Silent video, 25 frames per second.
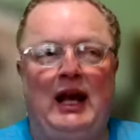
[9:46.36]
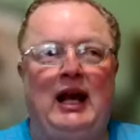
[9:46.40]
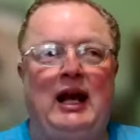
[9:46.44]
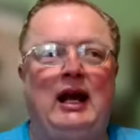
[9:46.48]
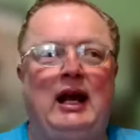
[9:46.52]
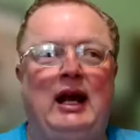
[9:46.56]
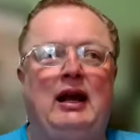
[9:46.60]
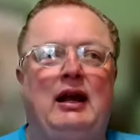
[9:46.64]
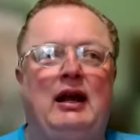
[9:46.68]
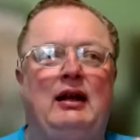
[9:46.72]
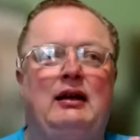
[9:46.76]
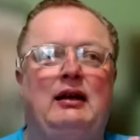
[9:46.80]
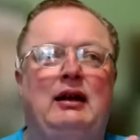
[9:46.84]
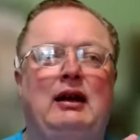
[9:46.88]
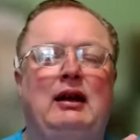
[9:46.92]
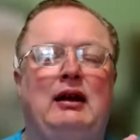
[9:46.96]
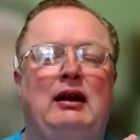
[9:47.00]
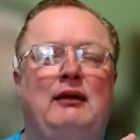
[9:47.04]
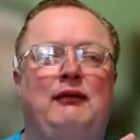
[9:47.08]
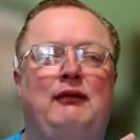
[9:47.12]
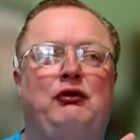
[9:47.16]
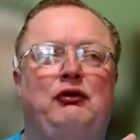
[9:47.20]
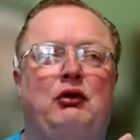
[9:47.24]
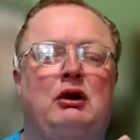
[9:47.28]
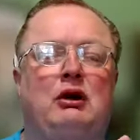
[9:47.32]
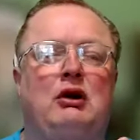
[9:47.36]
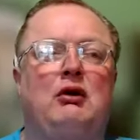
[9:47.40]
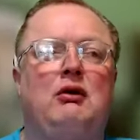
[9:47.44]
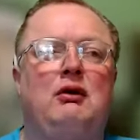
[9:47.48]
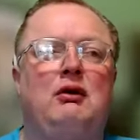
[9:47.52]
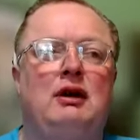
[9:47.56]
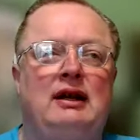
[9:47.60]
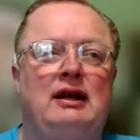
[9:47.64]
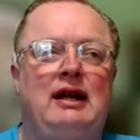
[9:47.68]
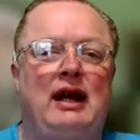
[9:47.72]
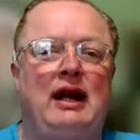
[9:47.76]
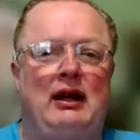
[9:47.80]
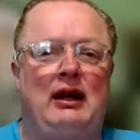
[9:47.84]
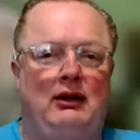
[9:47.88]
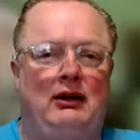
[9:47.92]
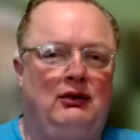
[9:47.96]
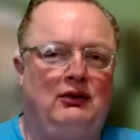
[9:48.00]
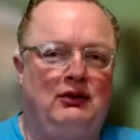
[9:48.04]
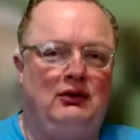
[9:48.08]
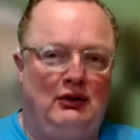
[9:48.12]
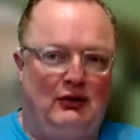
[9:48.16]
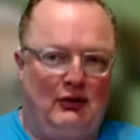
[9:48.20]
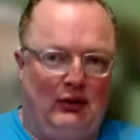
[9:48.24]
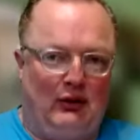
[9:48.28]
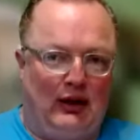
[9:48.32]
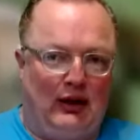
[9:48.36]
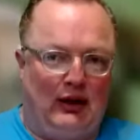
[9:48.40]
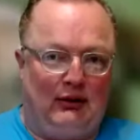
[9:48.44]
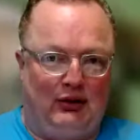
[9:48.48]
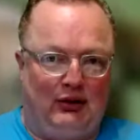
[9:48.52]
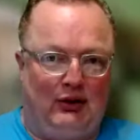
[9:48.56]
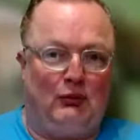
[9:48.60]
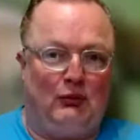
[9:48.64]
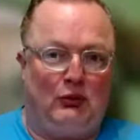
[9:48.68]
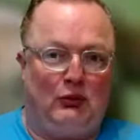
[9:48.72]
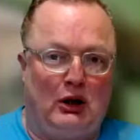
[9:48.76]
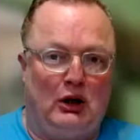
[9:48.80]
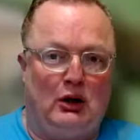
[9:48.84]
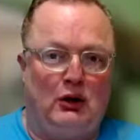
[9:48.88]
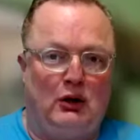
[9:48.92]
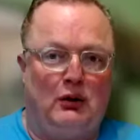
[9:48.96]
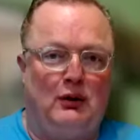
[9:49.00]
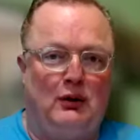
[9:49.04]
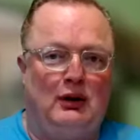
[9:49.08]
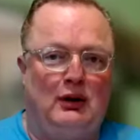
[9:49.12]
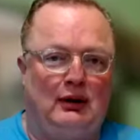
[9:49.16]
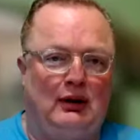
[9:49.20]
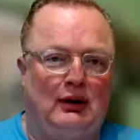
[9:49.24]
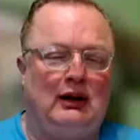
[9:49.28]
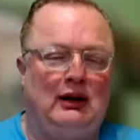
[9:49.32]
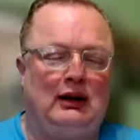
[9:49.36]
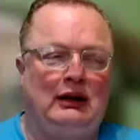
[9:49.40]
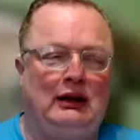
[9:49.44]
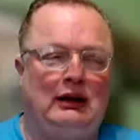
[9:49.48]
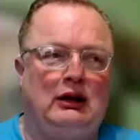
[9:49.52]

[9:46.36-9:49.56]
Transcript: And if we're going down the road,